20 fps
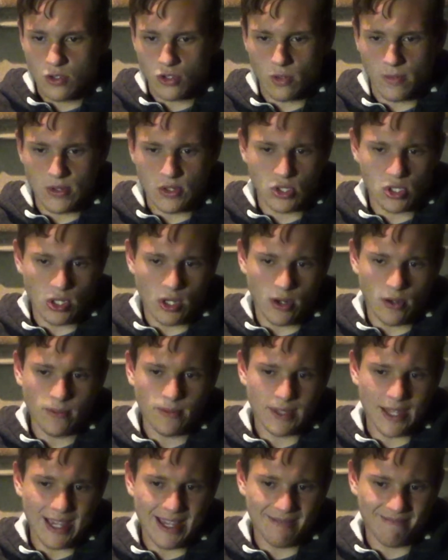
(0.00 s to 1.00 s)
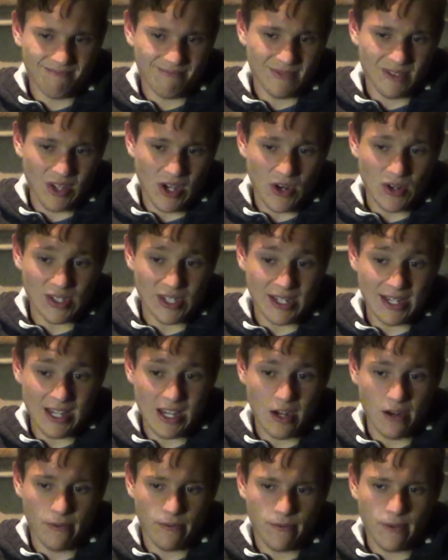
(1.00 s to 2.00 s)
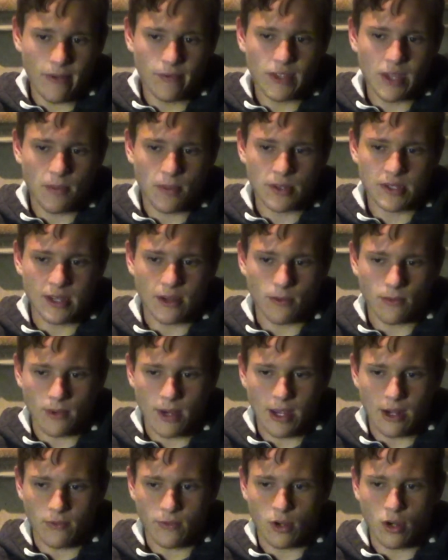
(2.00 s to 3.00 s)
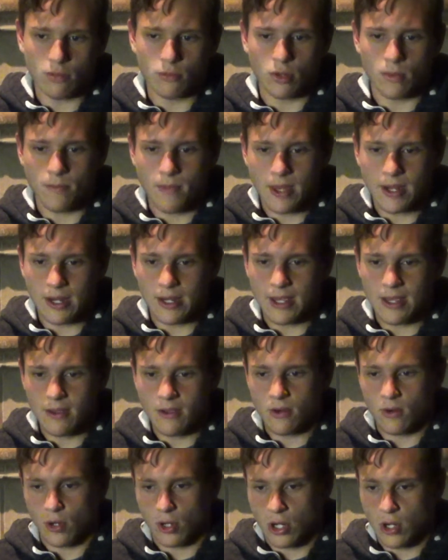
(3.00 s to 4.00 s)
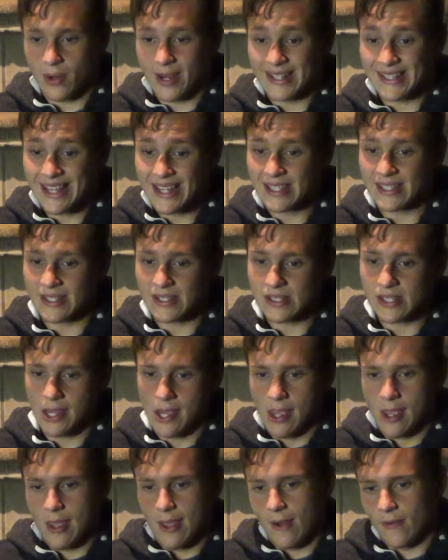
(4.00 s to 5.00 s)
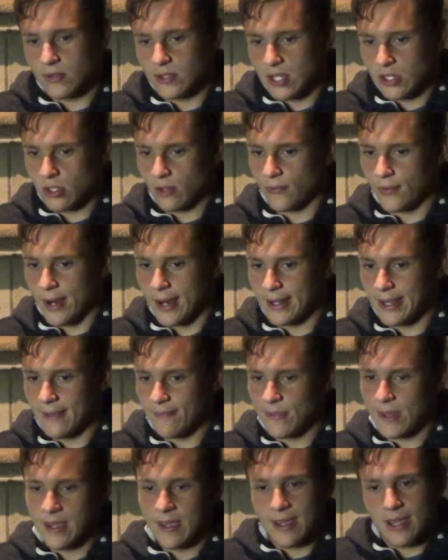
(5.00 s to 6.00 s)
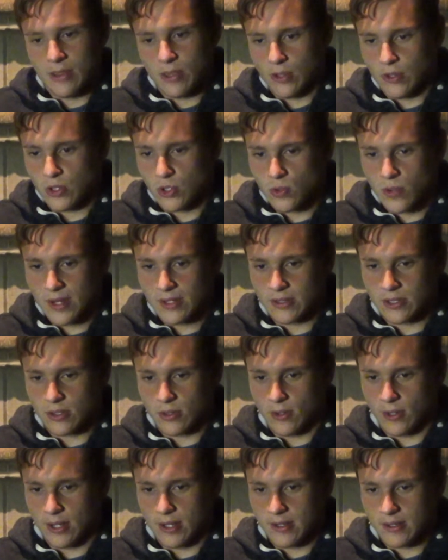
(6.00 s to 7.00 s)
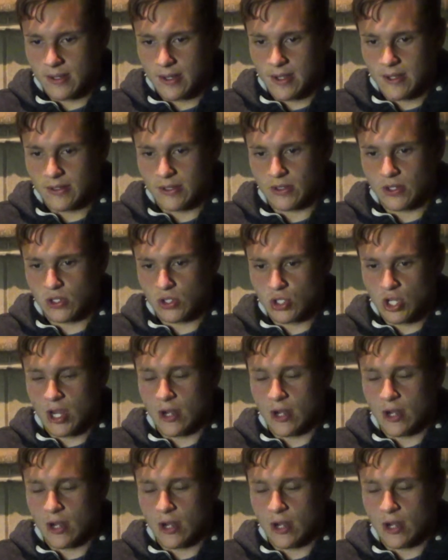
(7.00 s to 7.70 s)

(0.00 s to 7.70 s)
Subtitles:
so much so that there is a near 50% rate of comorbidity or coexistence of schizophrenia and other stress disorders, such as